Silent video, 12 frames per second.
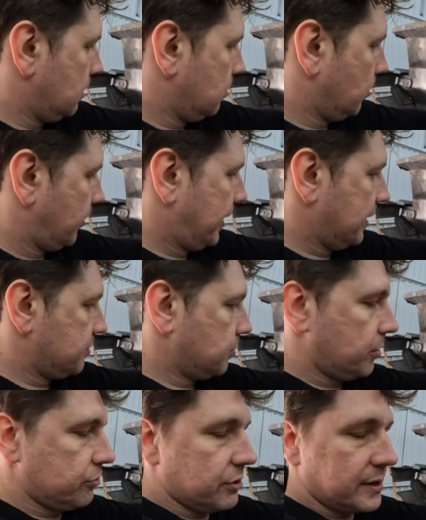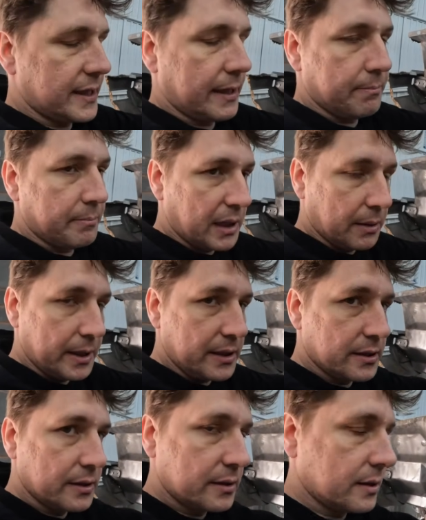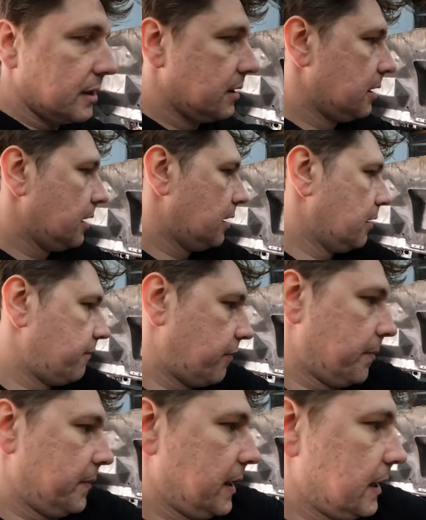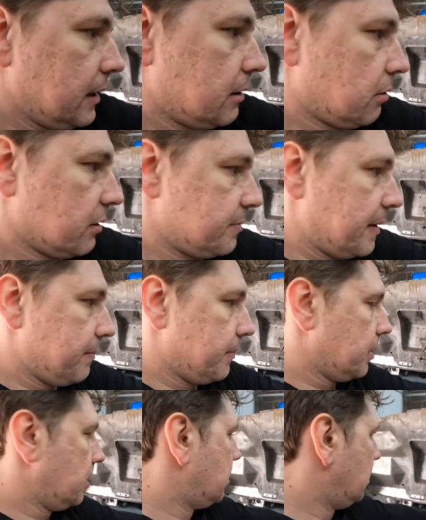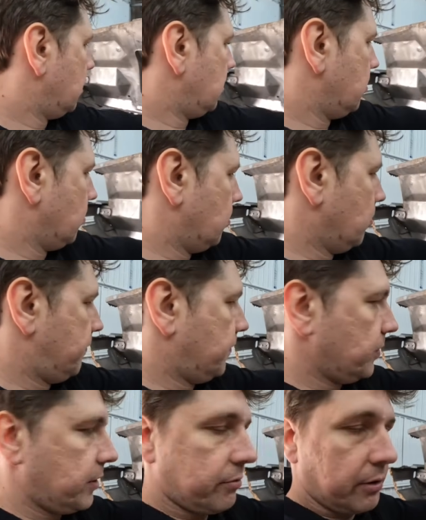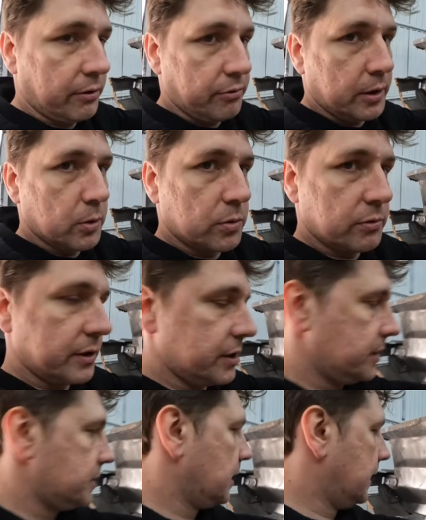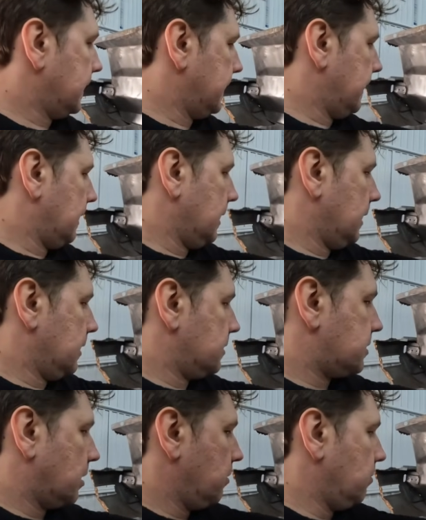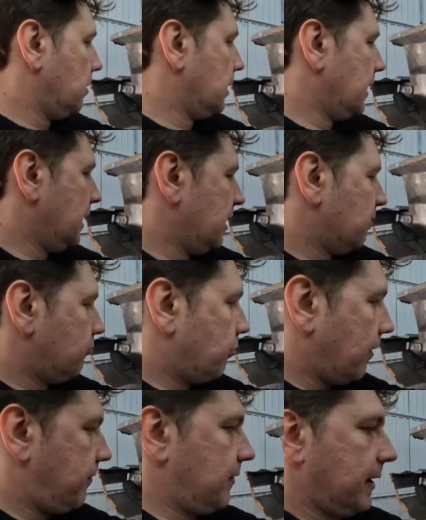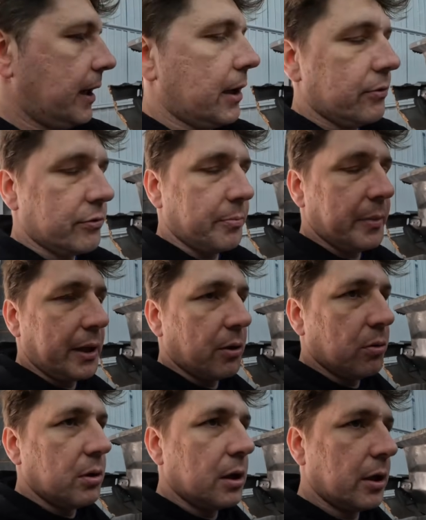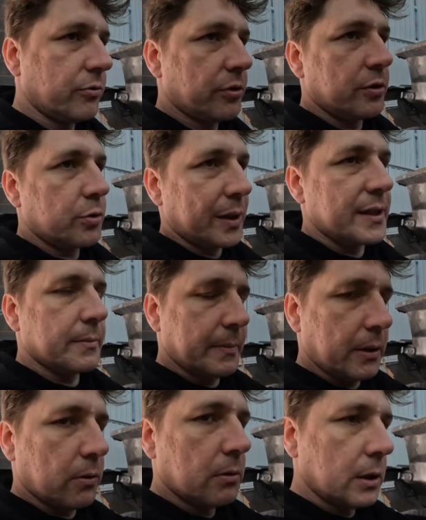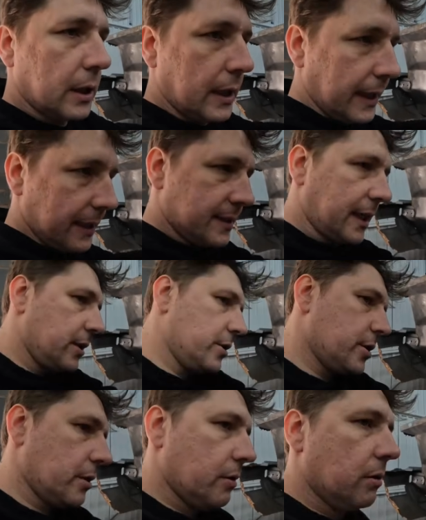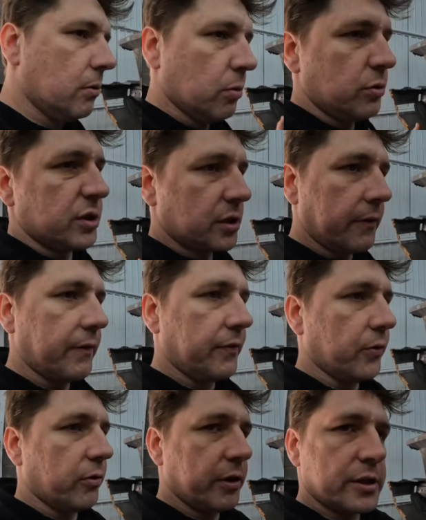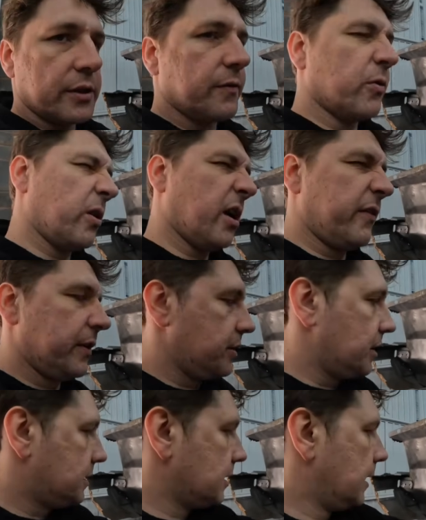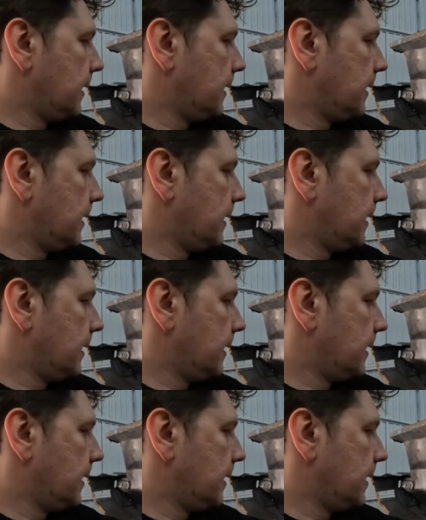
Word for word: 1110 millimeters from the cross member or 43 and 3 quarter inches so roughly 100 mil 120 mil extension or just over 4 inches four and a half inches